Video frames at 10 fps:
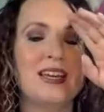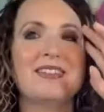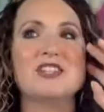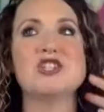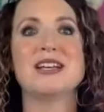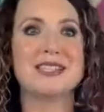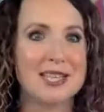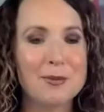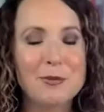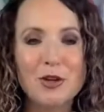and then she has
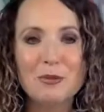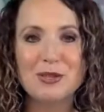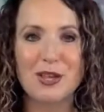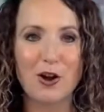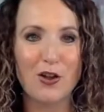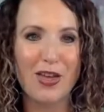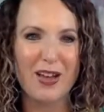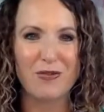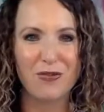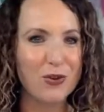some rooms that are
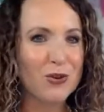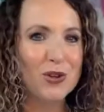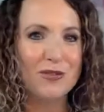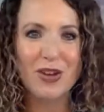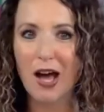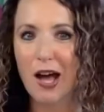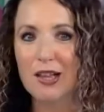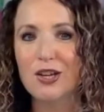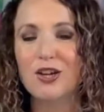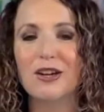like full of
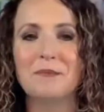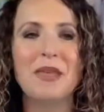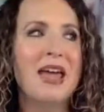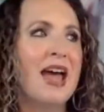color and